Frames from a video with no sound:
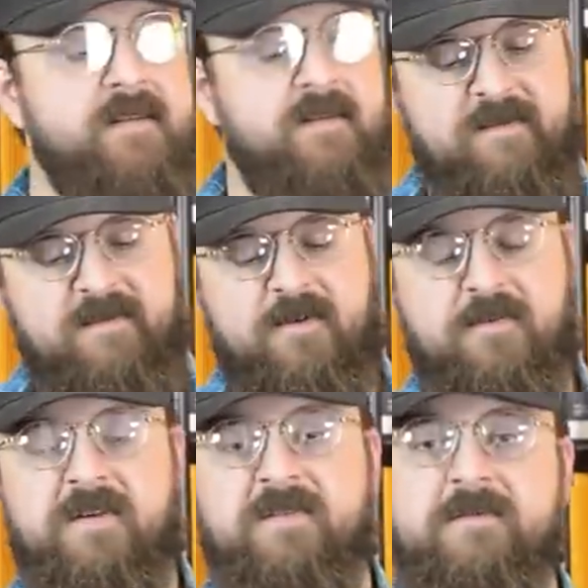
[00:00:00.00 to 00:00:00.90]
This is a
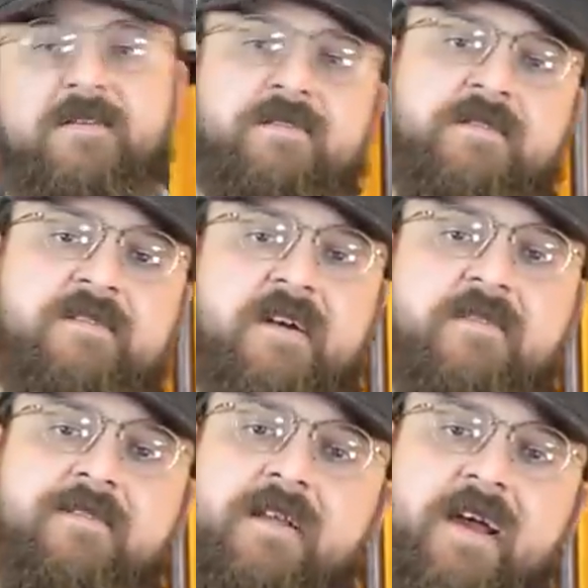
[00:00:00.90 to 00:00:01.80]
whole history unto
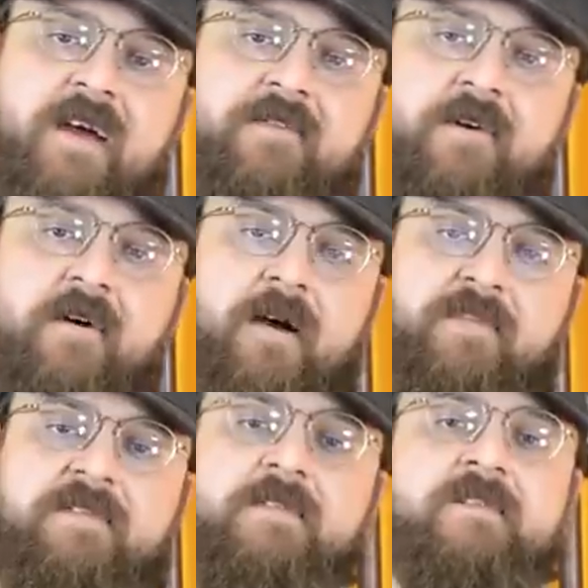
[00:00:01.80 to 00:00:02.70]
itself, and I have a whole
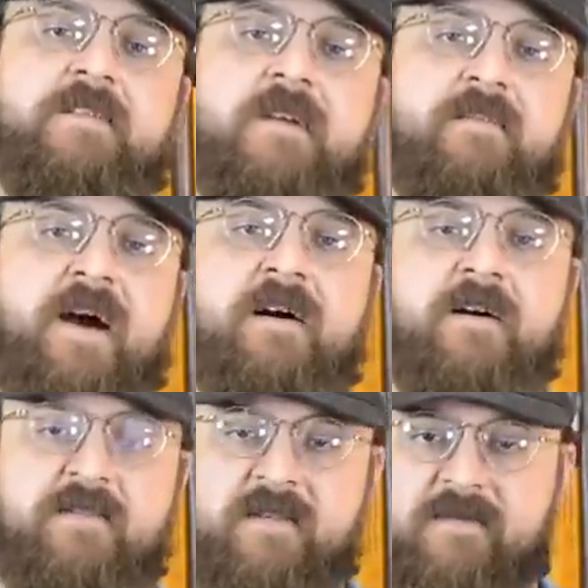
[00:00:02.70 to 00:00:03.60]
episode that's going to come out
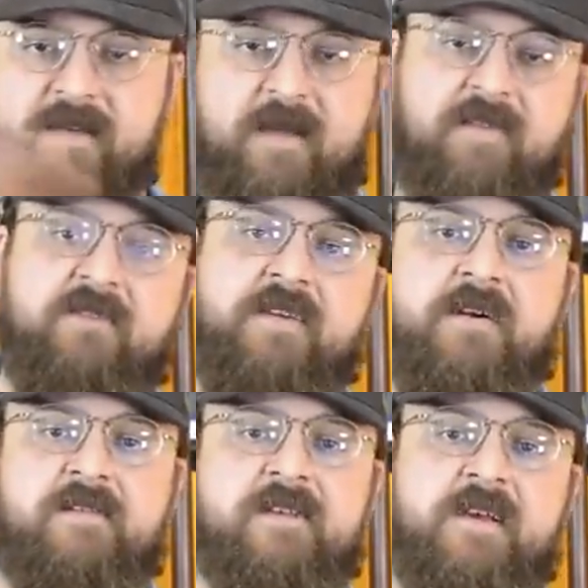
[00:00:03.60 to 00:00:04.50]
on this family of
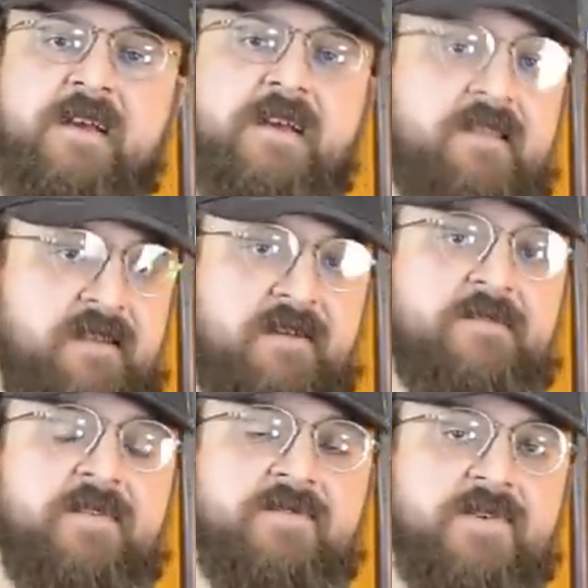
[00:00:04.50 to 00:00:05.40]
guns in the near
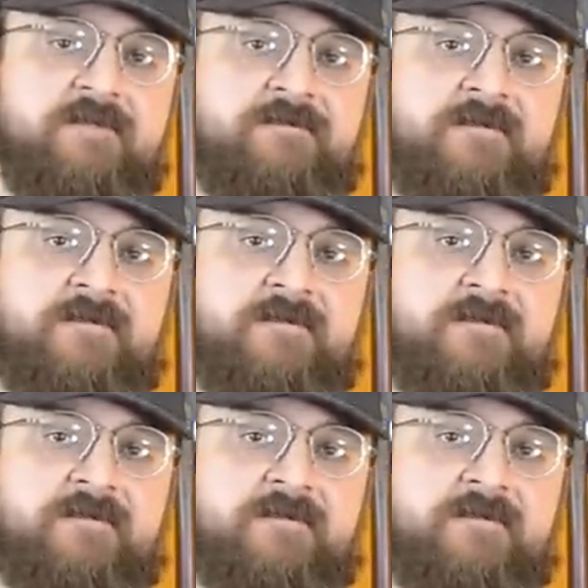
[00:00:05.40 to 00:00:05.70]
future.